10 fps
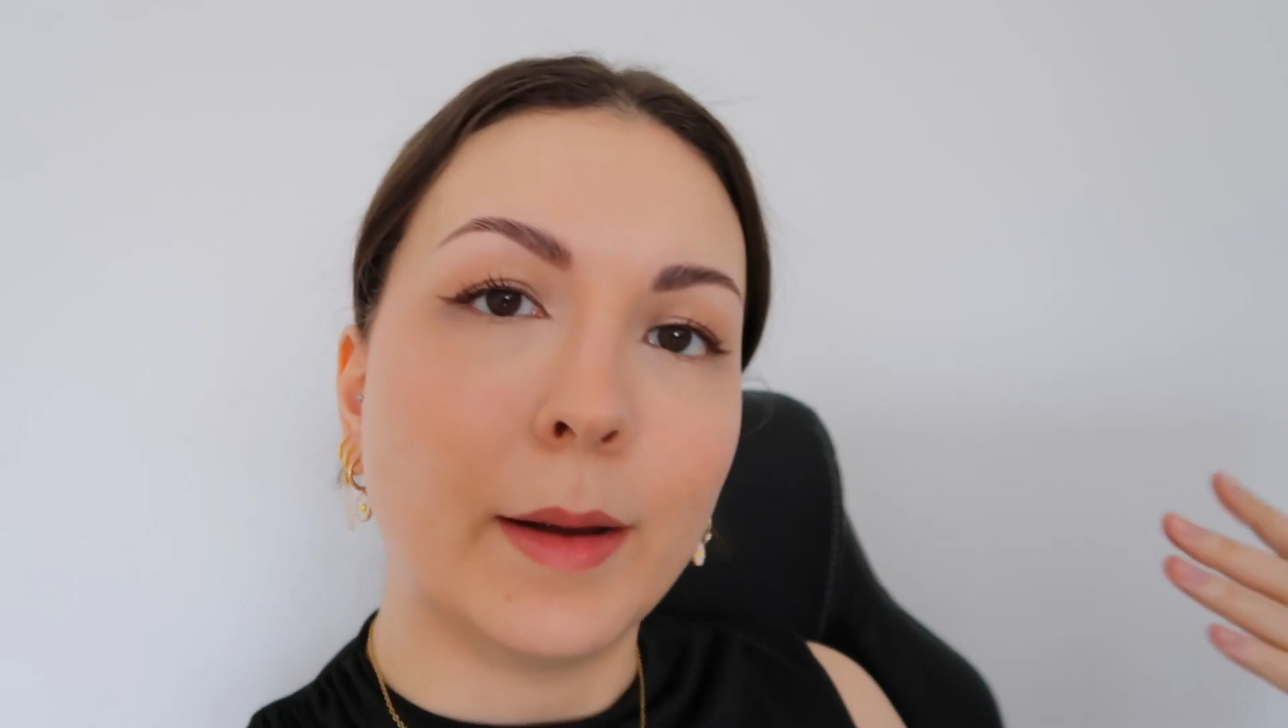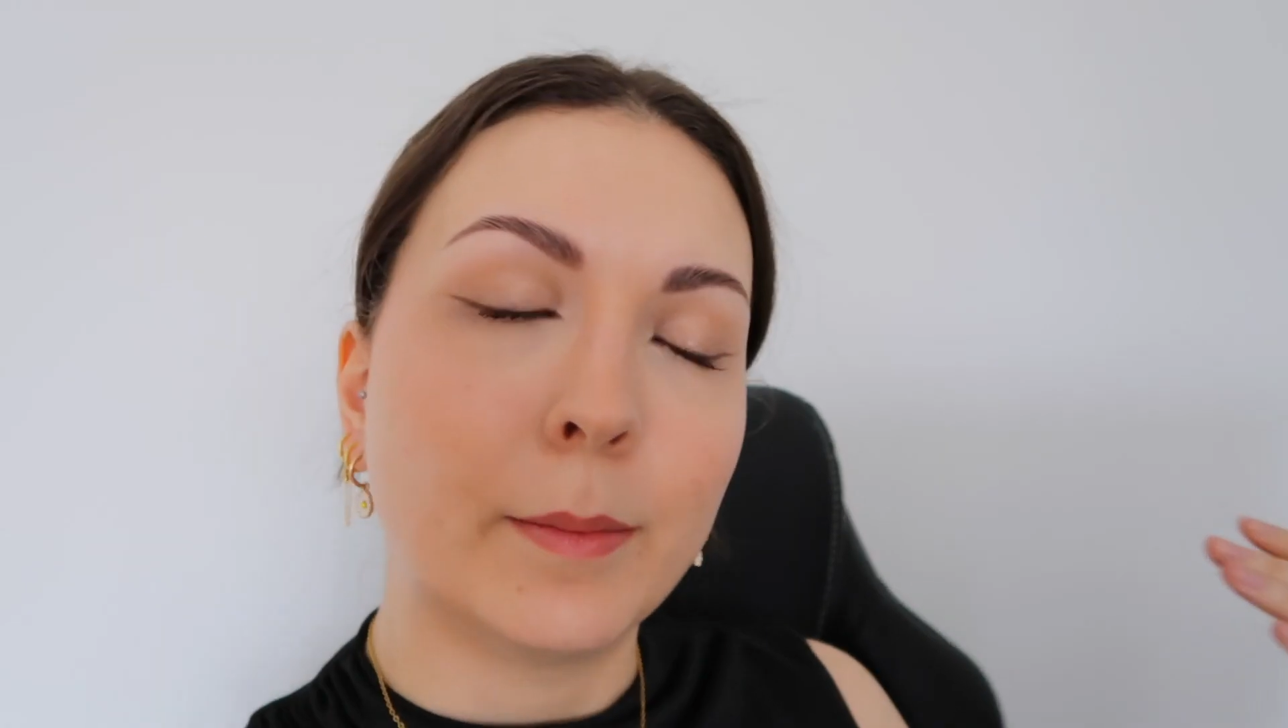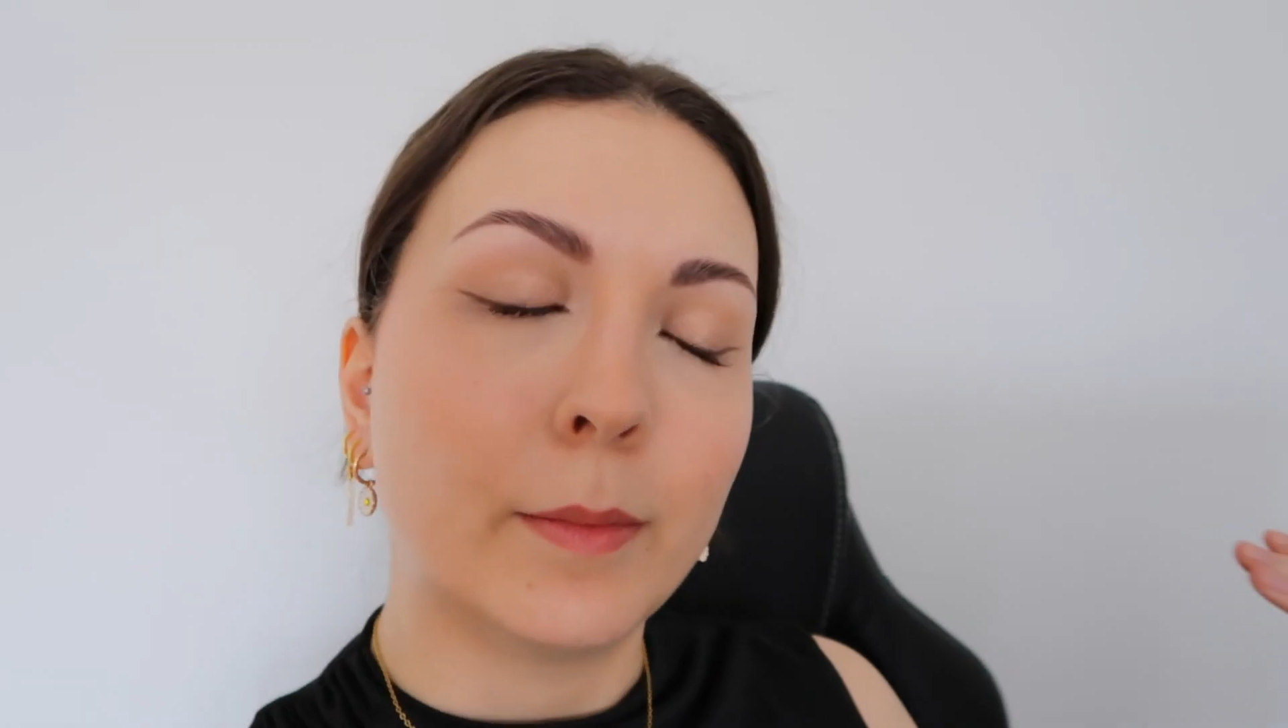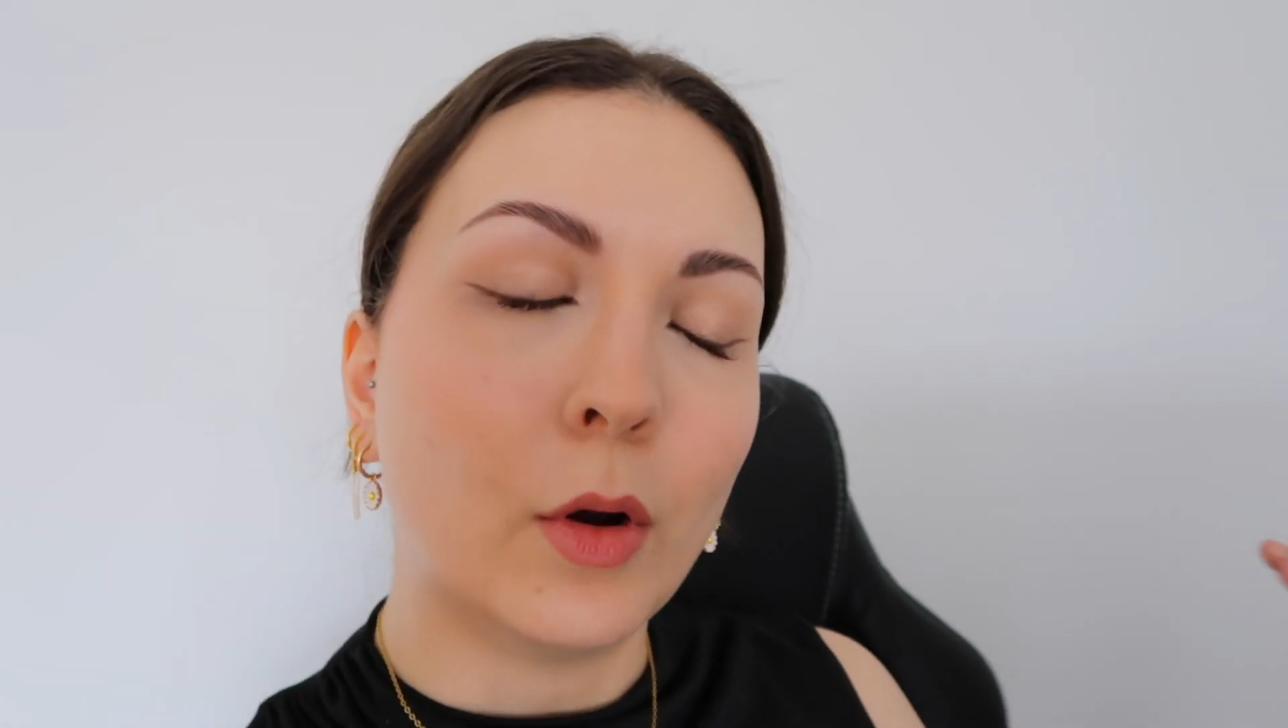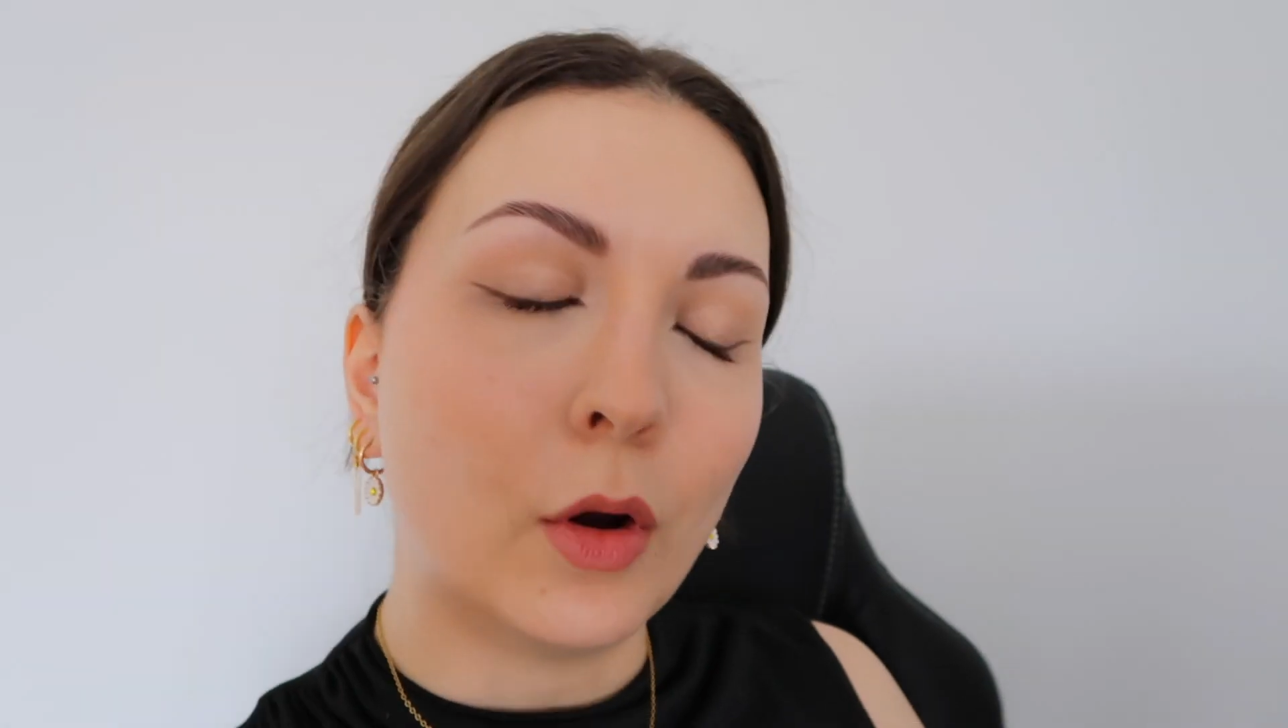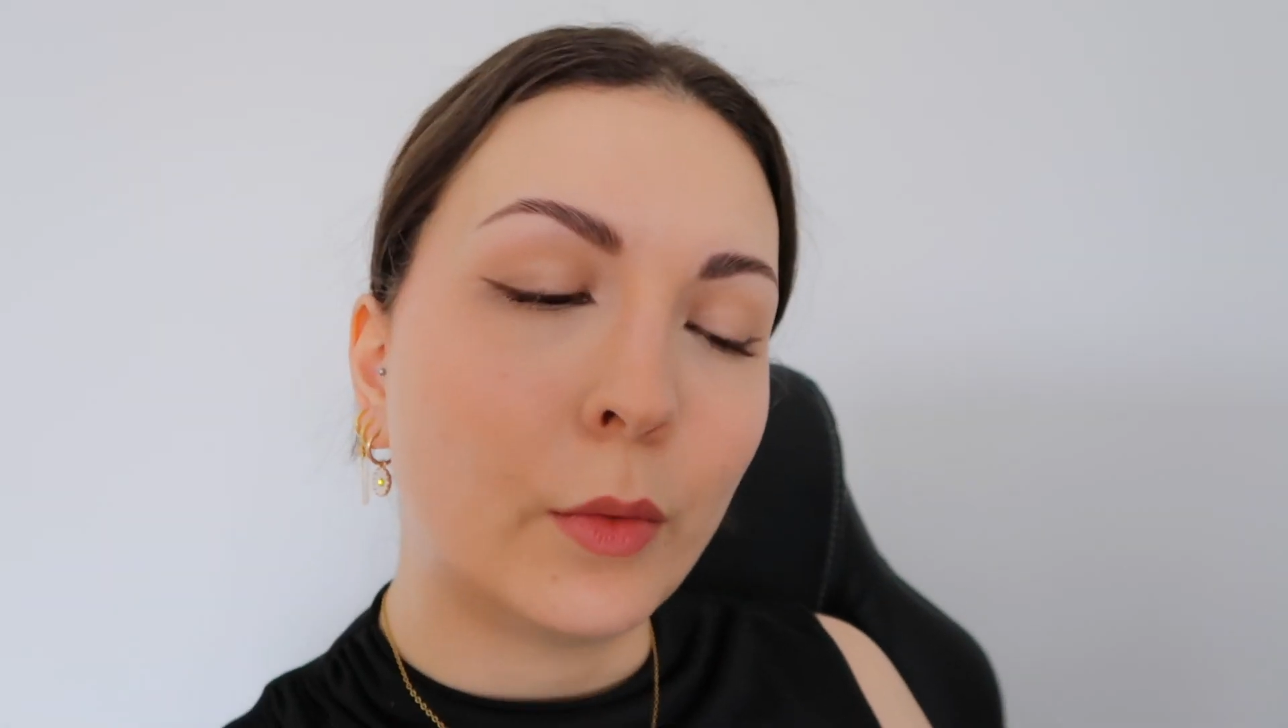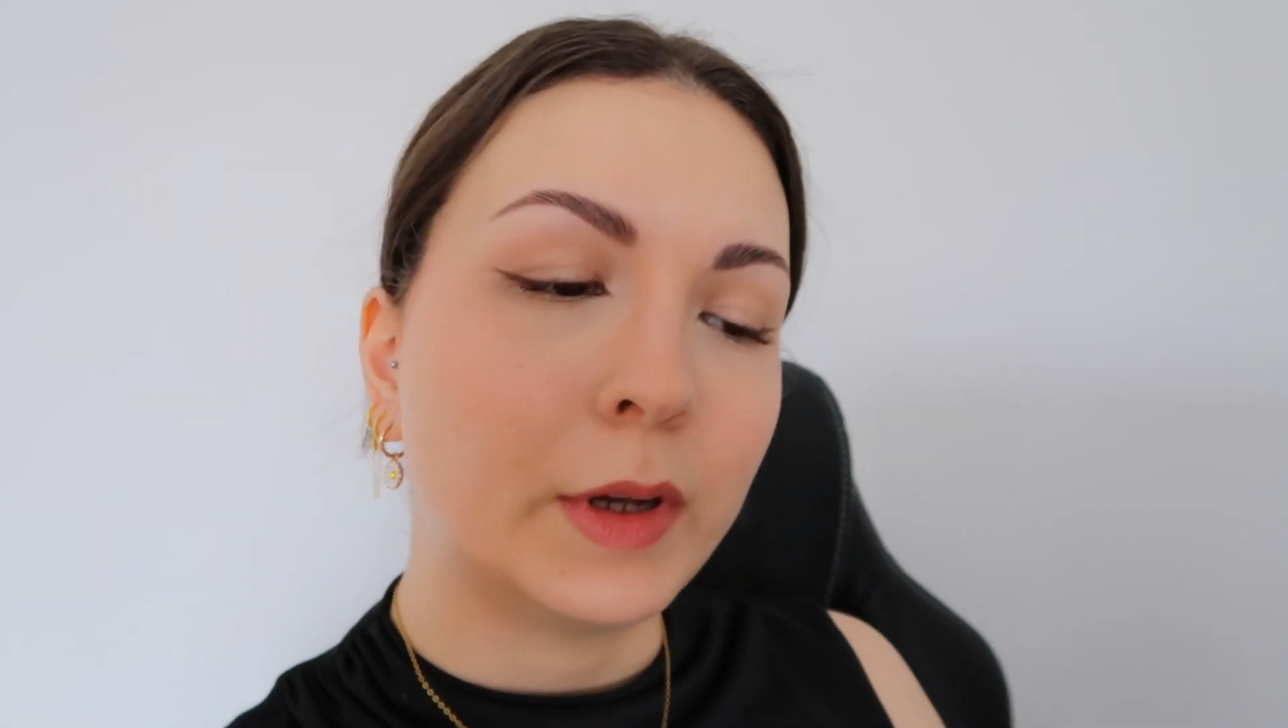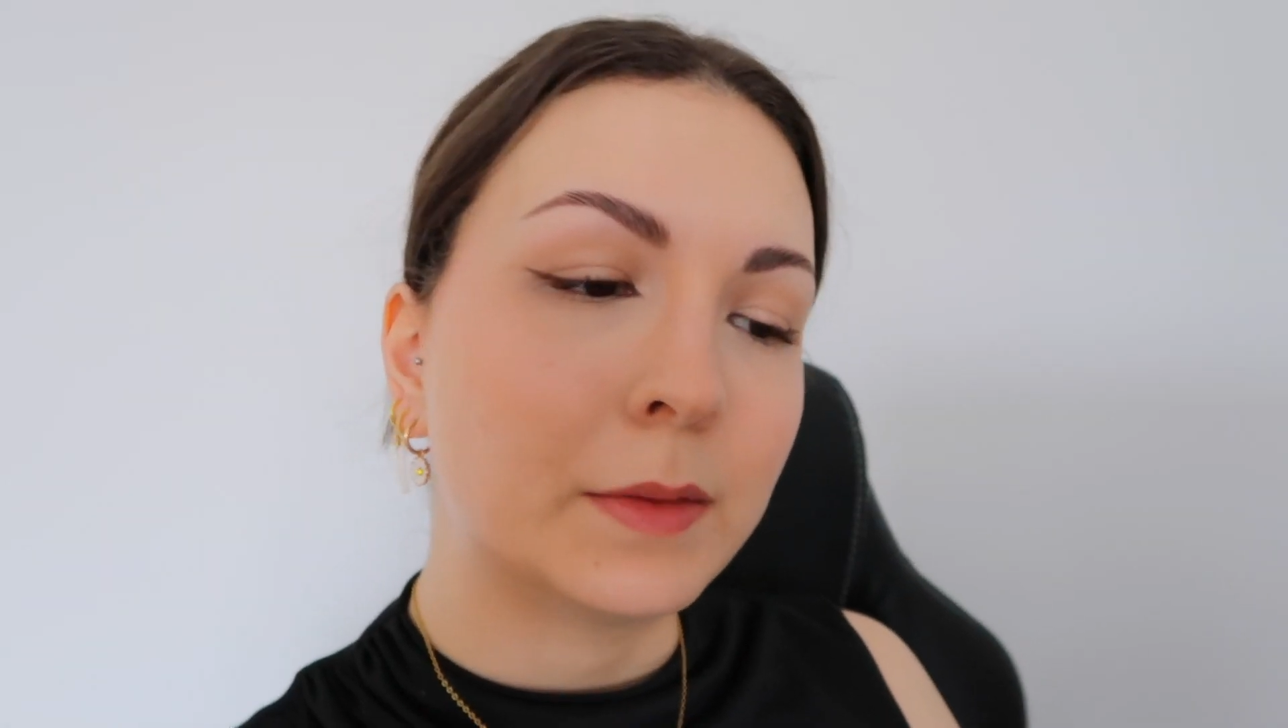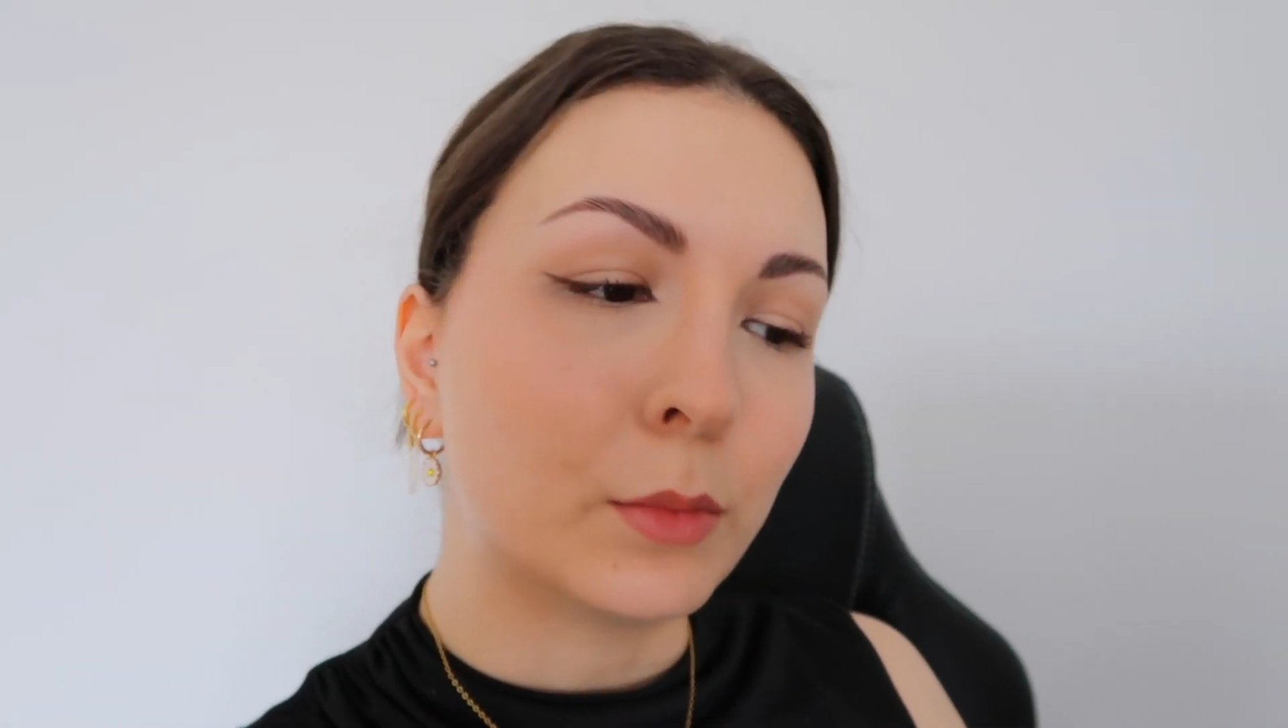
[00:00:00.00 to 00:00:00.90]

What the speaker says: I'm always